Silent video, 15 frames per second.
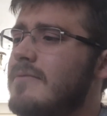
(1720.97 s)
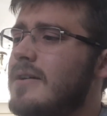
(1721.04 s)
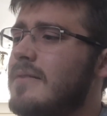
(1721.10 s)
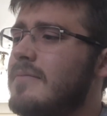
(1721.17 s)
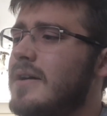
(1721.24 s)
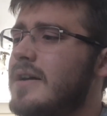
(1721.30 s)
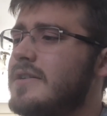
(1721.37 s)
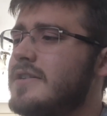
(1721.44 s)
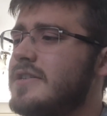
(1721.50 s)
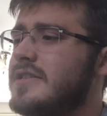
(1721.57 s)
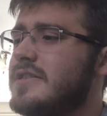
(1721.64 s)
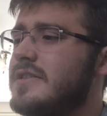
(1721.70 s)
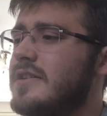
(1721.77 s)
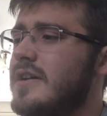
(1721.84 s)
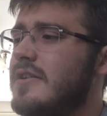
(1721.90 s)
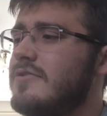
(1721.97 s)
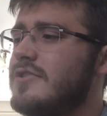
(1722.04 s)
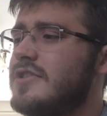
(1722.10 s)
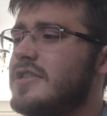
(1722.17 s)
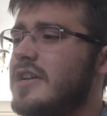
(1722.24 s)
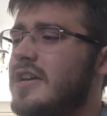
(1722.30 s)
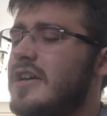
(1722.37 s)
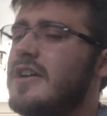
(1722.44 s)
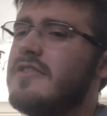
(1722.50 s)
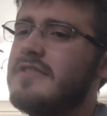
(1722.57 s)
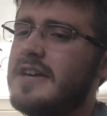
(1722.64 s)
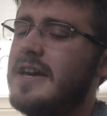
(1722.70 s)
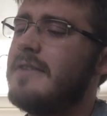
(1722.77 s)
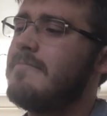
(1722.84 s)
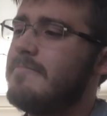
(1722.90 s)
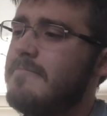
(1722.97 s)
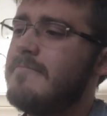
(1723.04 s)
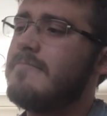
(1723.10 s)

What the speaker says: I'll just say, okay.